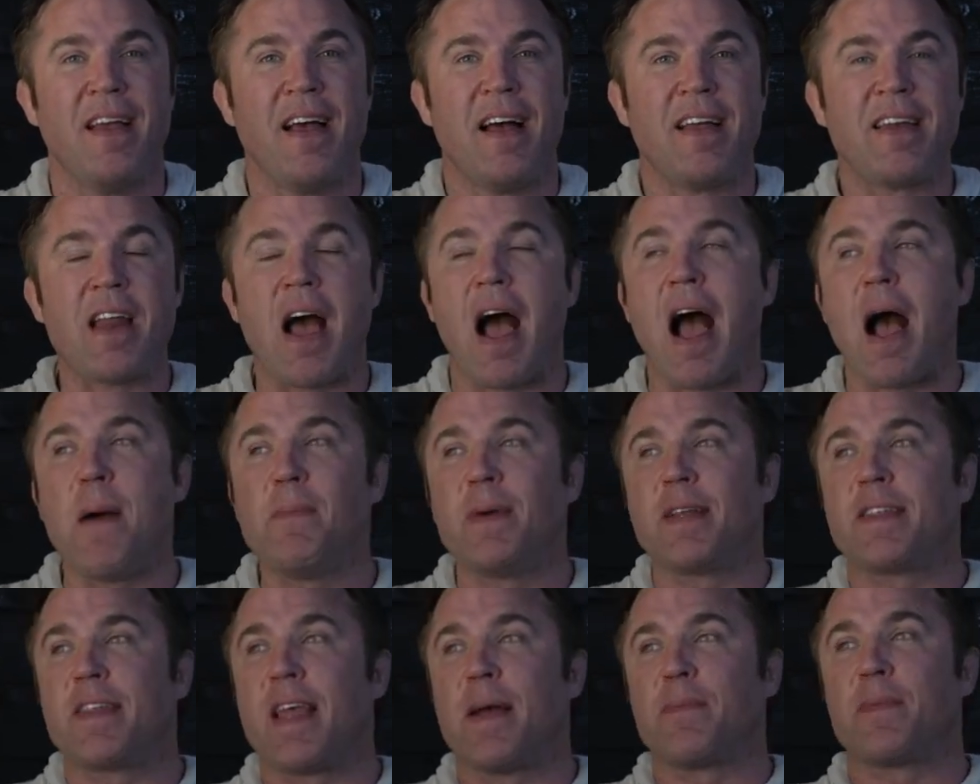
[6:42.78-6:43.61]
Now, I'm
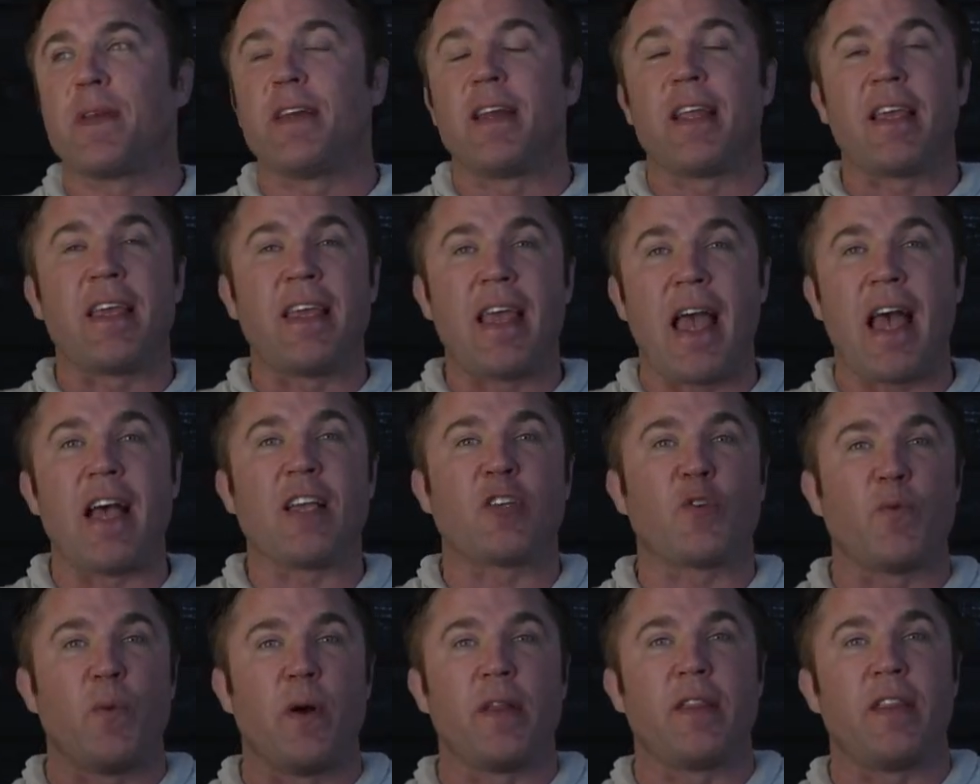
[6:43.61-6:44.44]
attempting to
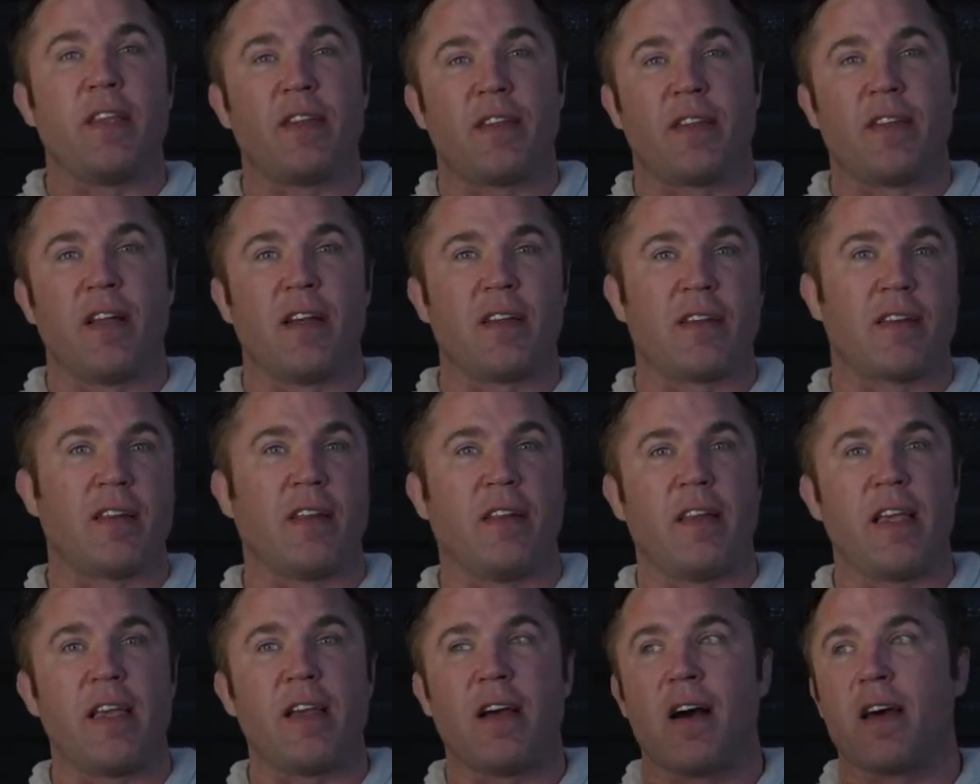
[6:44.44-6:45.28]
guess what this does to
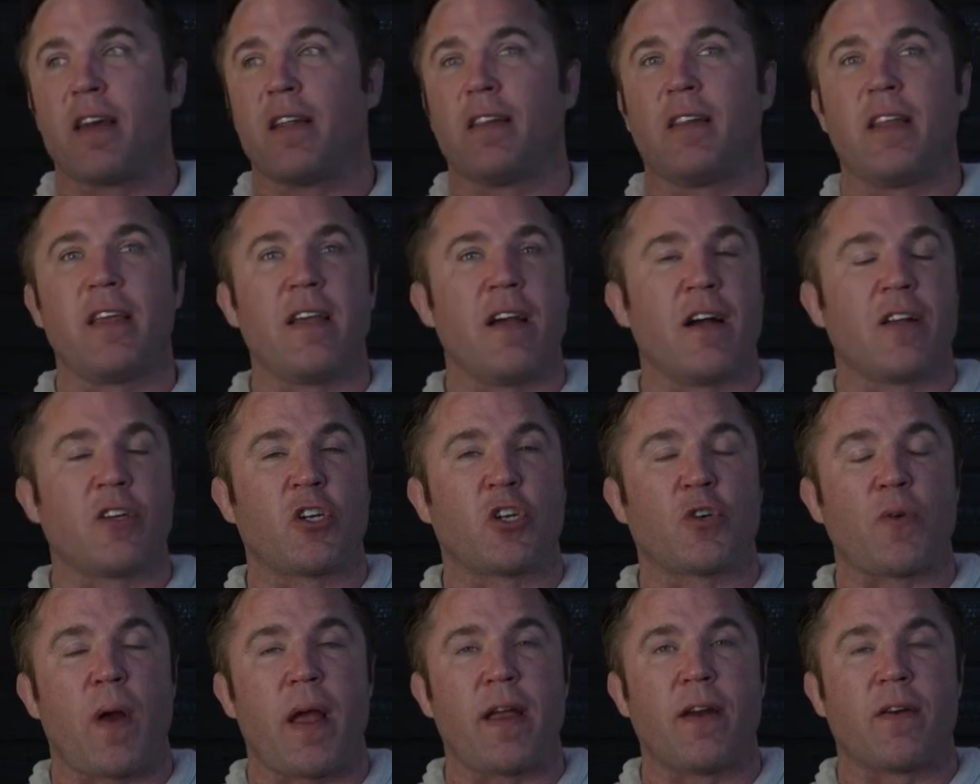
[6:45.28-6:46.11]
Leon and
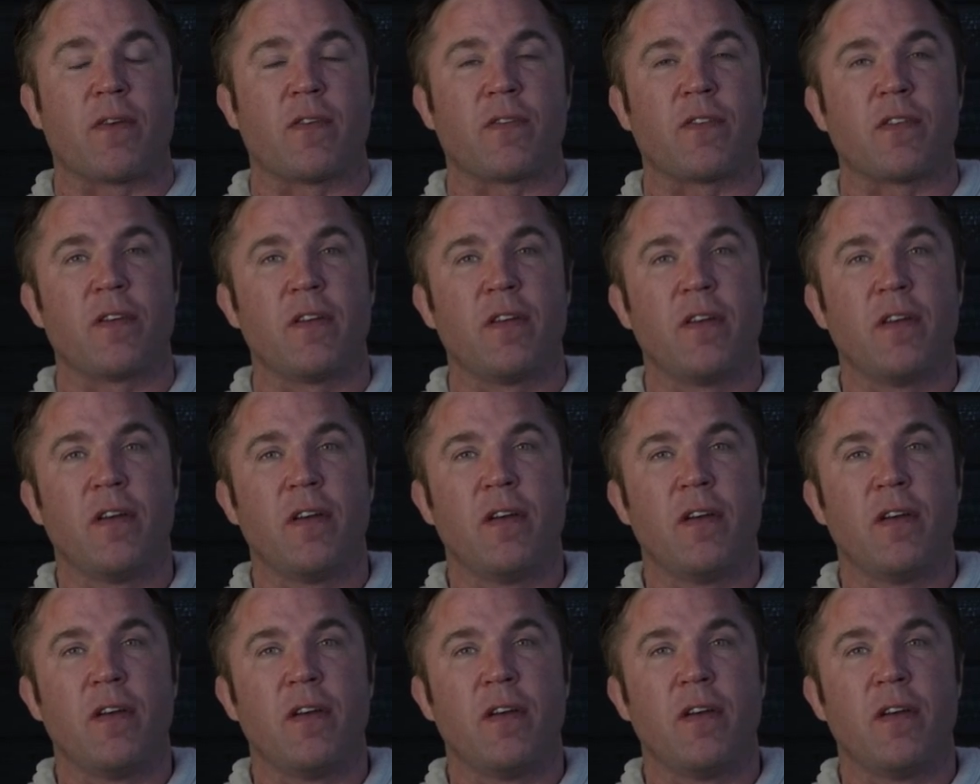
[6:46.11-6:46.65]
Leon's trainers.